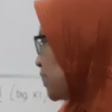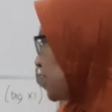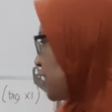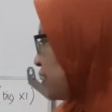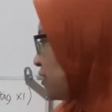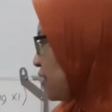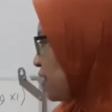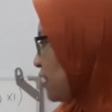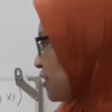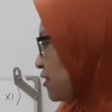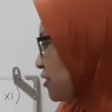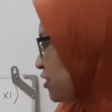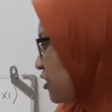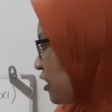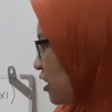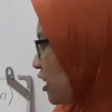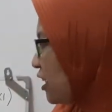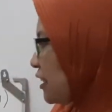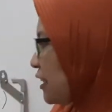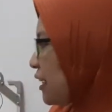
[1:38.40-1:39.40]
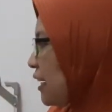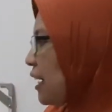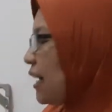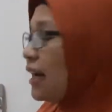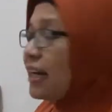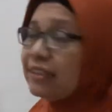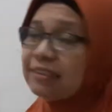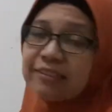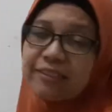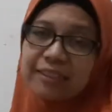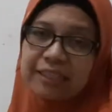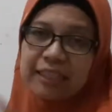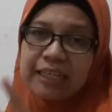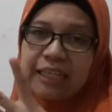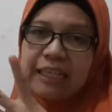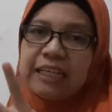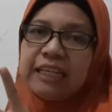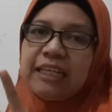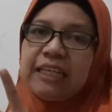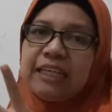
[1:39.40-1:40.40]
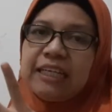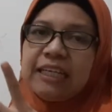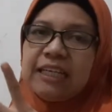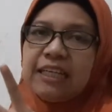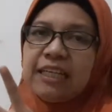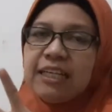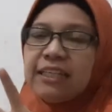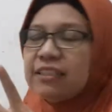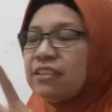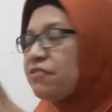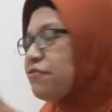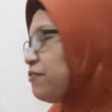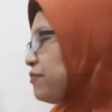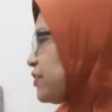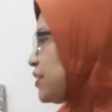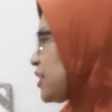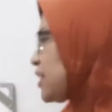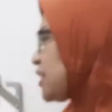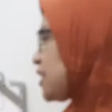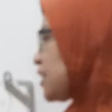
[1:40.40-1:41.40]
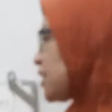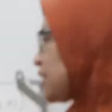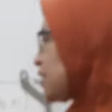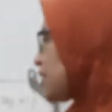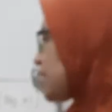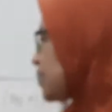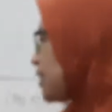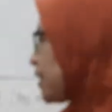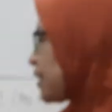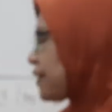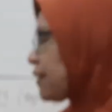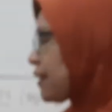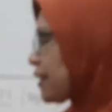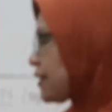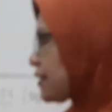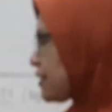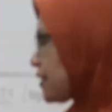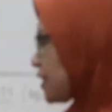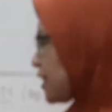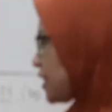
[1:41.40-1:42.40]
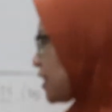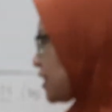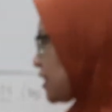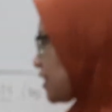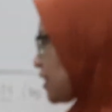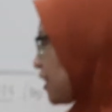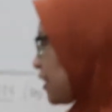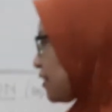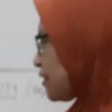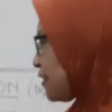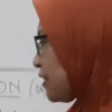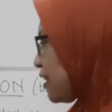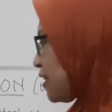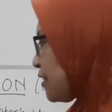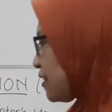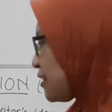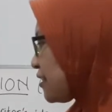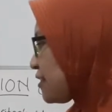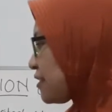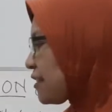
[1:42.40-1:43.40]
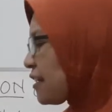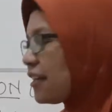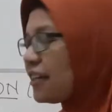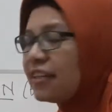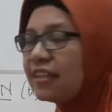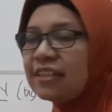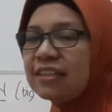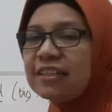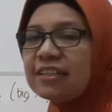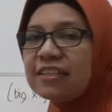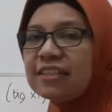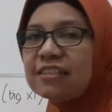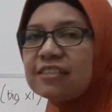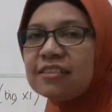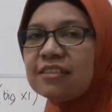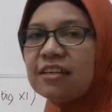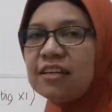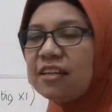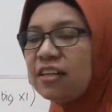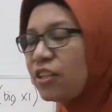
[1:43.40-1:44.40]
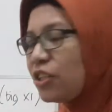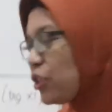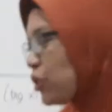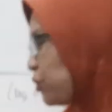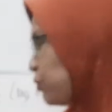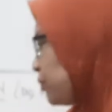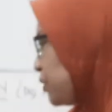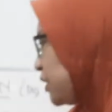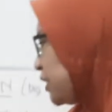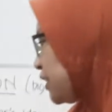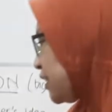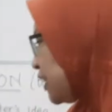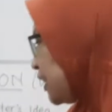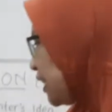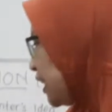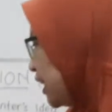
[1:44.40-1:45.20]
structure, there are three. The first is thesis, and then the second is argument,